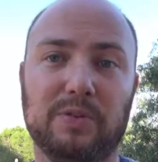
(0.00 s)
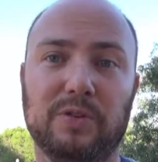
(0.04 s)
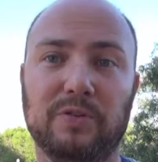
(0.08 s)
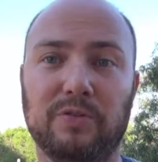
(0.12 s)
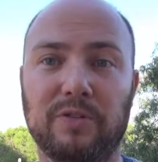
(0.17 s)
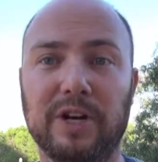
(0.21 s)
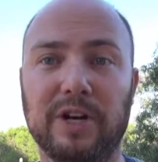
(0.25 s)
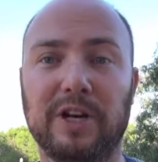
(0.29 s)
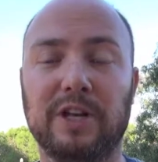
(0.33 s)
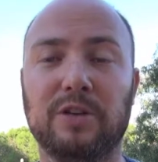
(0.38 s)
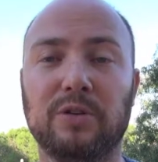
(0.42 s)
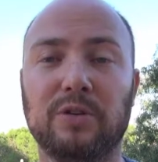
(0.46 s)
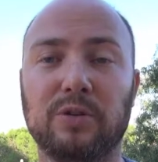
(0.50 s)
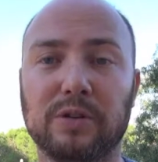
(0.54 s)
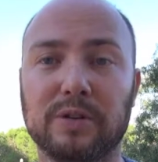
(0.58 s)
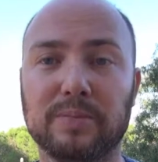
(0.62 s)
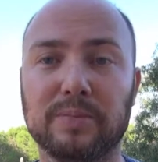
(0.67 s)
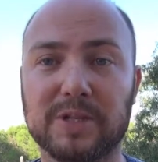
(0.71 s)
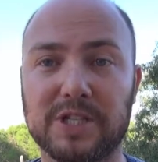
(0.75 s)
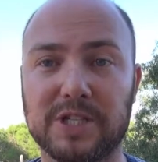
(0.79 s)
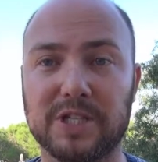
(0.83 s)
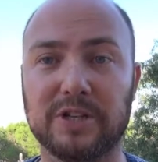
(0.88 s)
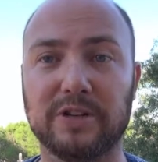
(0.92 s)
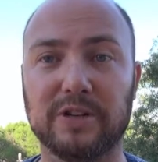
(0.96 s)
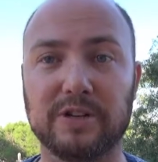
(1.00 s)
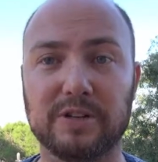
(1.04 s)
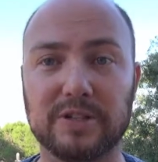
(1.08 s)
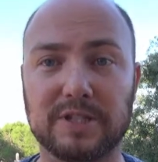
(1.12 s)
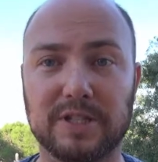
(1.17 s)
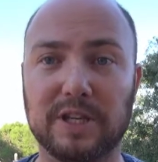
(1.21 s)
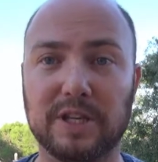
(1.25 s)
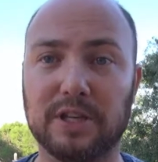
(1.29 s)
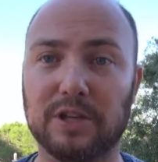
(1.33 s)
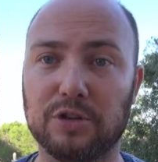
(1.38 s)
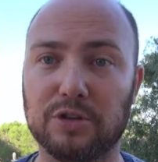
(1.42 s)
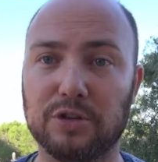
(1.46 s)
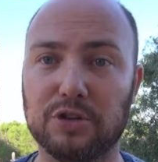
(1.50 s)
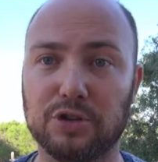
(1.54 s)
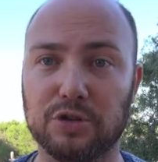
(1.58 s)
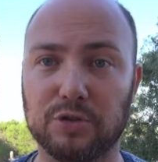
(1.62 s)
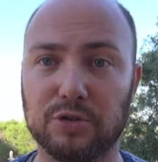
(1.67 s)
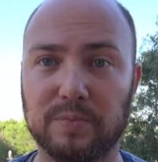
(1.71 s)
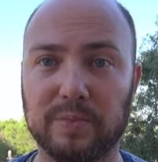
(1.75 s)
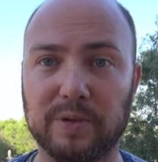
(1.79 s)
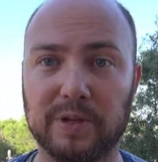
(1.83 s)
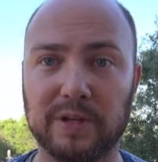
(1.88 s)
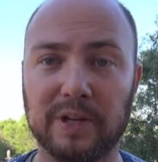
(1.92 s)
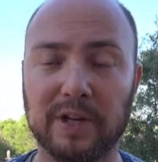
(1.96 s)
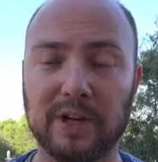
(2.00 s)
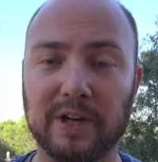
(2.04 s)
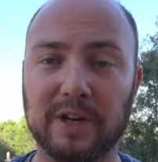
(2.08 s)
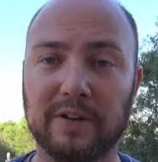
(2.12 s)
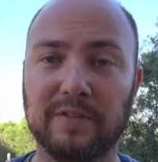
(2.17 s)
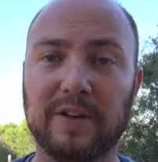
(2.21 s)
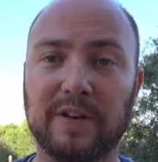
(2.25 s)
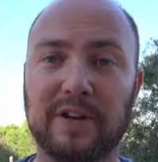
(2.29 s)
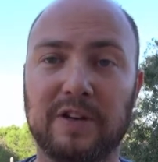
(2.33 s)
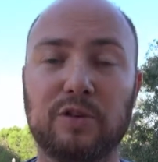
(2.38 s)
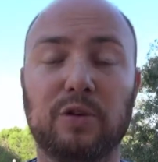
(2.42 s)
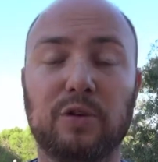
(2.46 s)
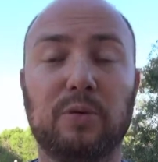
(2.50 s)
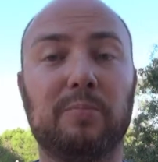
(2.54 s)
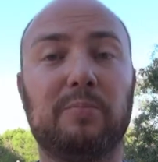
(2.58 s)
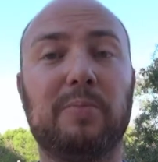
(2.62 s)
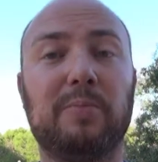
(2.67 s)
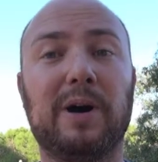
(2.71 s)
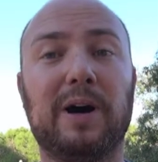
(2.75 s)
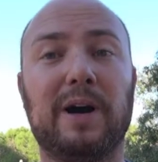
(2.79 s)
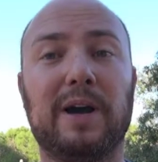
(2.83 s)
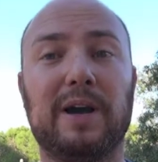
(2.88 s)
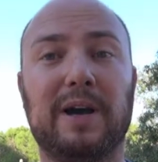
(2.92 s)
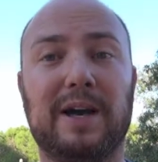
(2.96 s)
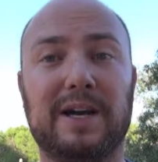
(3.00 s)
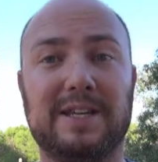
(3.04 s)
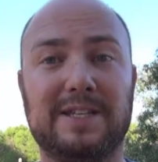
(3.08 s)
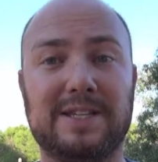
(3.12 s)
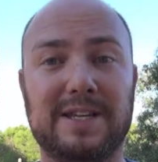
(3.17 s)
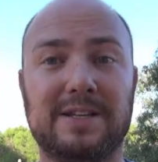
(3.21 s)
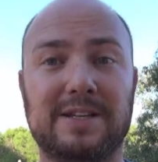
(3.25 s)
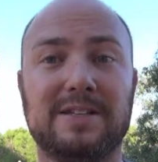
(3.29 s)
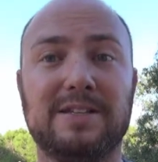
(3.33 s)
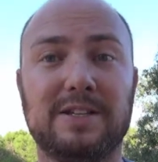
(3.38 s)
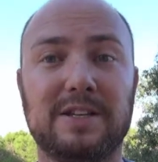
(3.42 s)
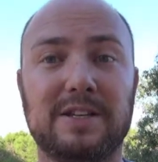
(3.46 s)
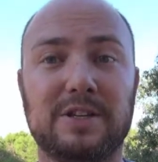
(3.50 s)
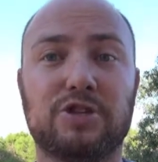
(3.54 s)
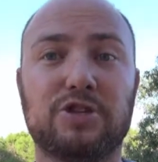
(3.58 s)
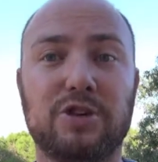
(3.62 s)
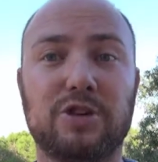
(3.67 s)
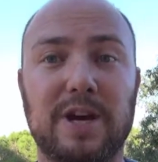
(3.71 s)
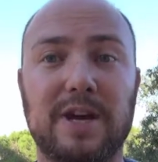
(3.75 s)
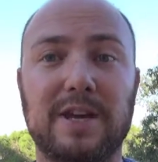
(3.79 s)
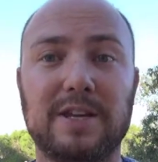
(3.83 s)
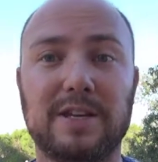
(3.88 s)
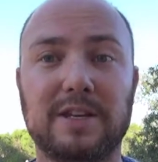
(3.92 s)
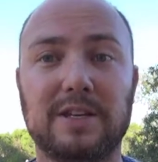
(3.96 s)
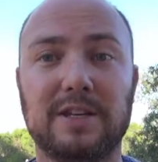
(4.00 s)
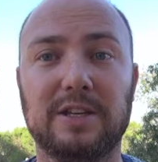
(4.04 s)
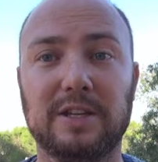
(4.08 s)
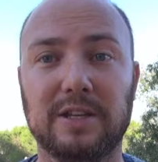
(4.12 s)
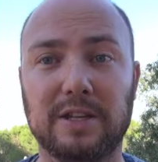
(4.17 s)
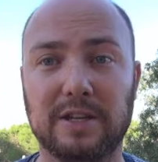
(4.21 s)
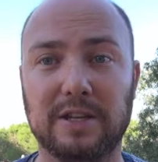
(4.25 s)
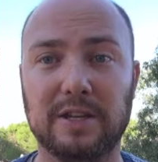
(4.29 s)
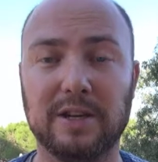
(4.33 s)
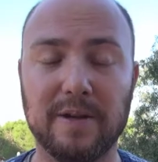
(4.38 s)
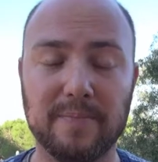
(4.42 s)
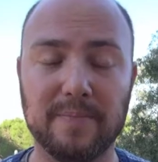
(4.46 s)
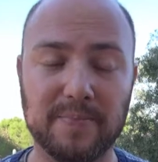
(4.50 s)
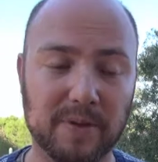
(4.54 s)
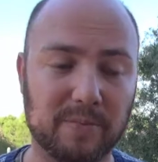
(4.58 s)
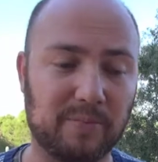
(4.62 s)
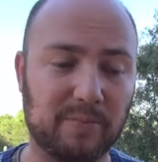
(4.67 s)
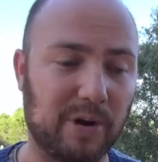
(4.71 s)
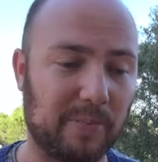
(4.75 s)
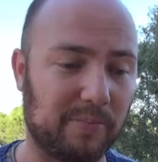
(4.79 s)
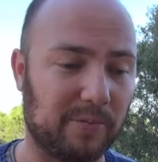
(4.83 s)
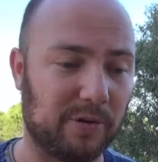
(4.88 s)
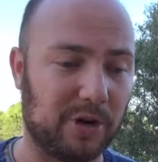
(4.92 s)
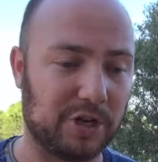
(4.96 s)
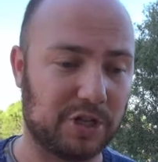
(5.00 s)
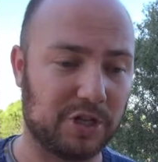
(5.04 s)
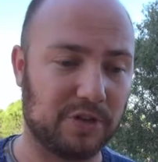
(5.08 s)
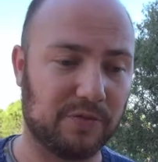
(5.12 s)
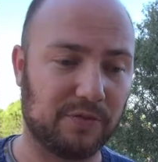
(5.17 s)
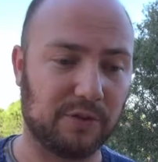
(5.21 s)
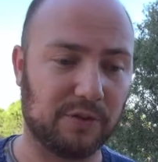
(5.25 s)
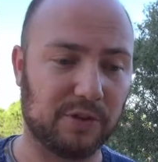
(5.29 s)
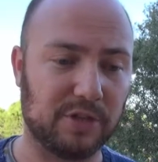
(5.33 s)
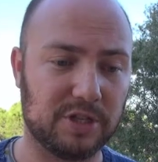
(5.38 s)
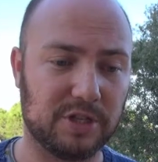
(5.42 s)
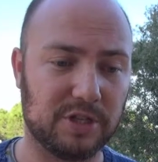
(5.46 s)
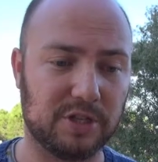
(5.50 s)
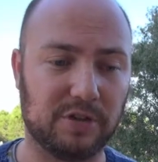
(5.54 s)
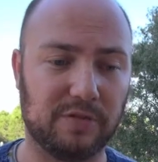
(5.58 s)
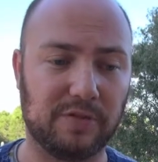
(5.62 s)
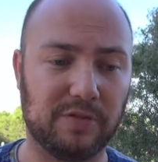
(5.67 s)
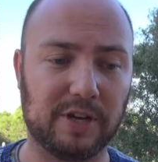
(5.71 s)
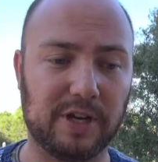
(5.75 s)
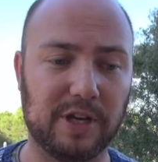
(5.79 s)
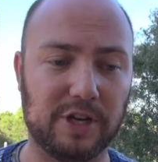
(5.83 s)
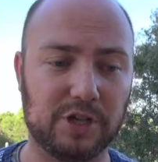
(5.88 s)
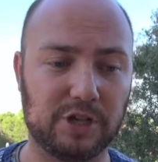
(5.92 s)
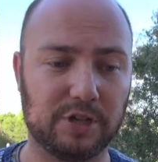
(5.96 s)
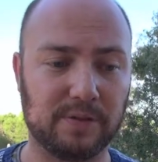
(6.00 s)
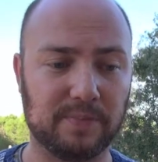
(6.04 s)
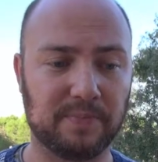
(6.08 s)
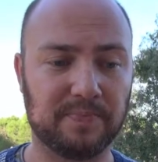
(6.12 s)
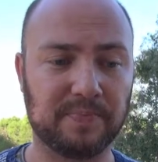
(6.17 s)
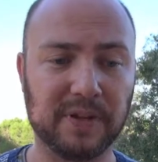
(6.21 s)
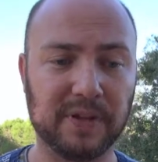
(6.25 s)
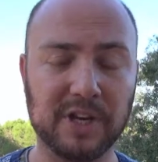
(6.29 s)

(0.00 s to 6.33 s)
reading all the materials that you should be reading, or by attending a training in the preparation for the certification.